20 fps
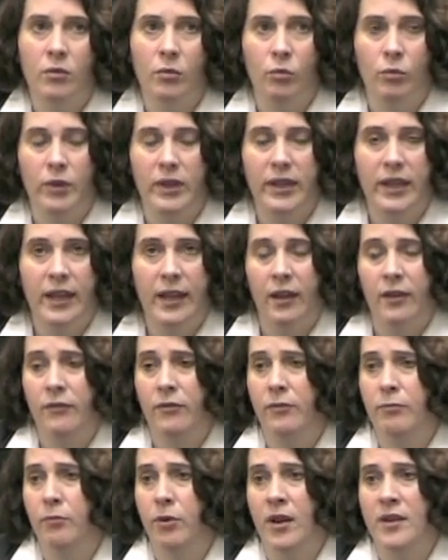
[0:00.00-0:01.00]
We
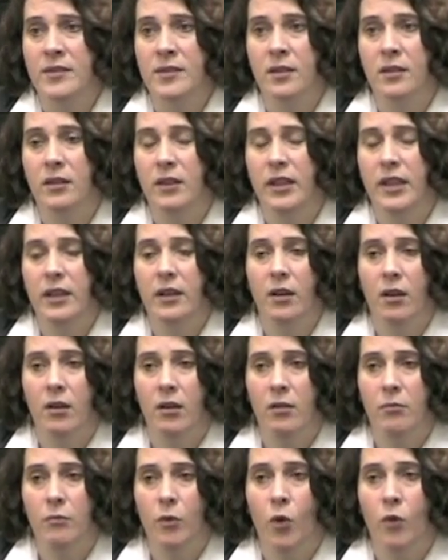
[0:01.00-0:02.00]
have presently
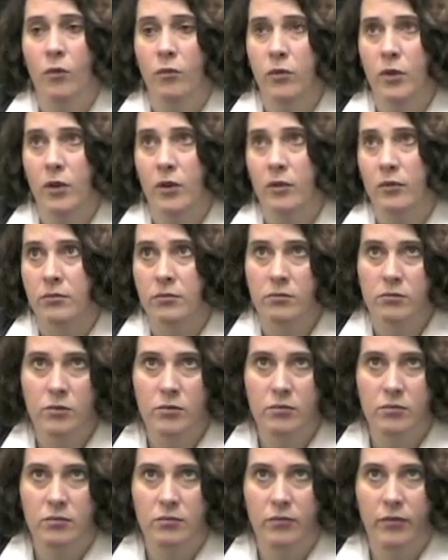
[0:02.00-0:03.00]
over
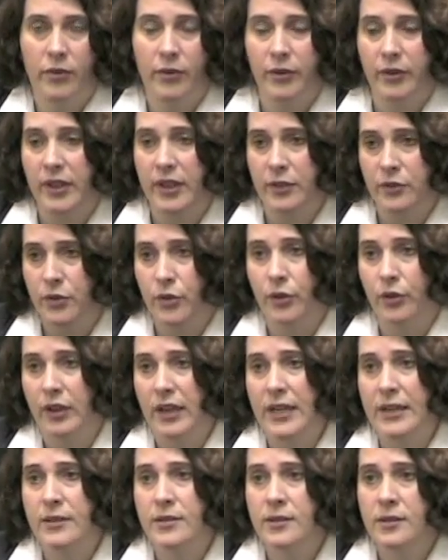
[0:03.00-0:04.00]
30
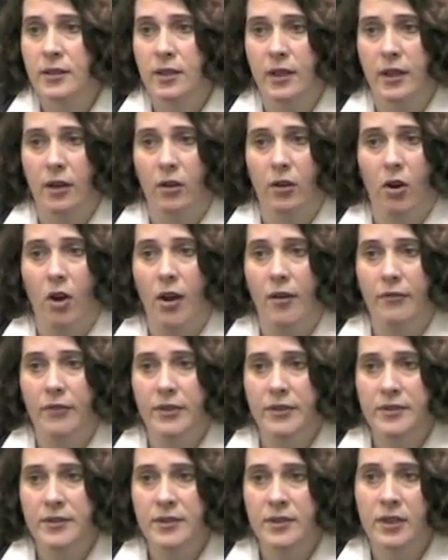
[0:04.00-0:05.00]
attorneys in our
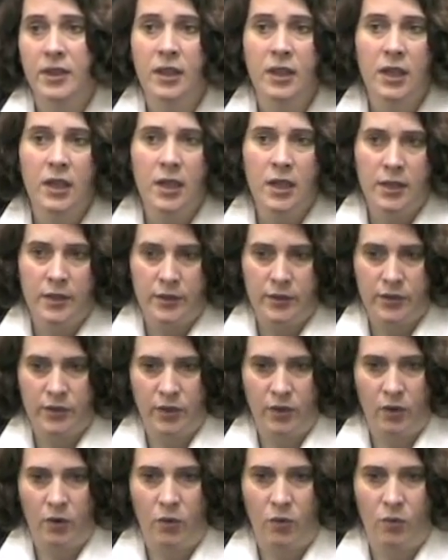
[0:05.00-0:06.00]
office.
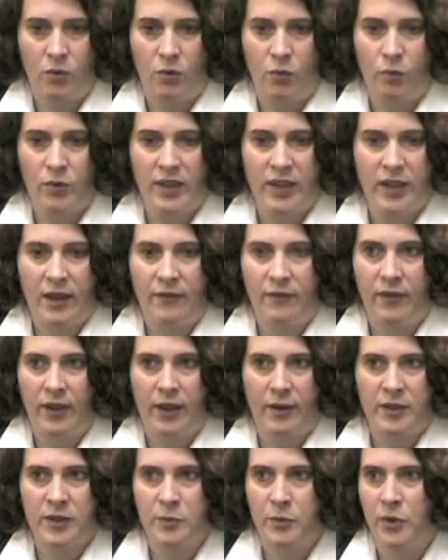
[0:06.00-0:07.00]
So we have
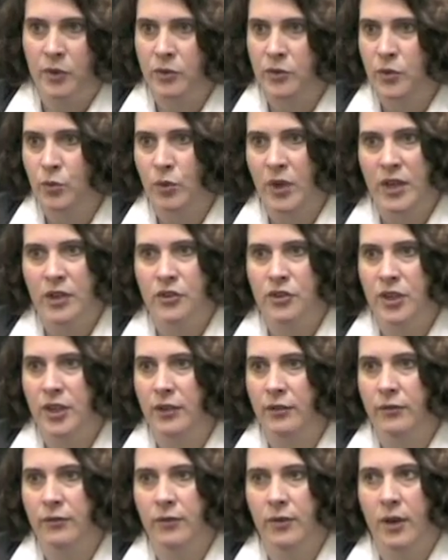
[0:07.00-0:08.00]
experts
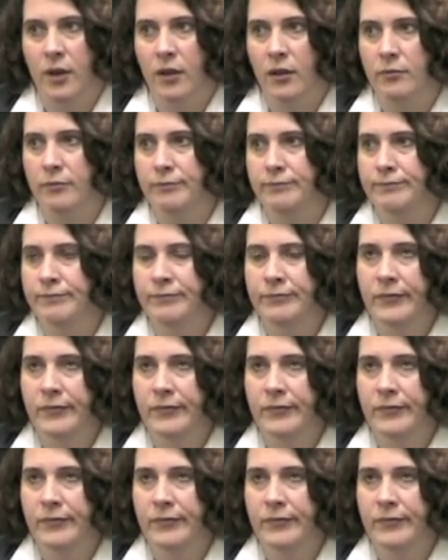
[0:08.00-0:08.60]
ranging from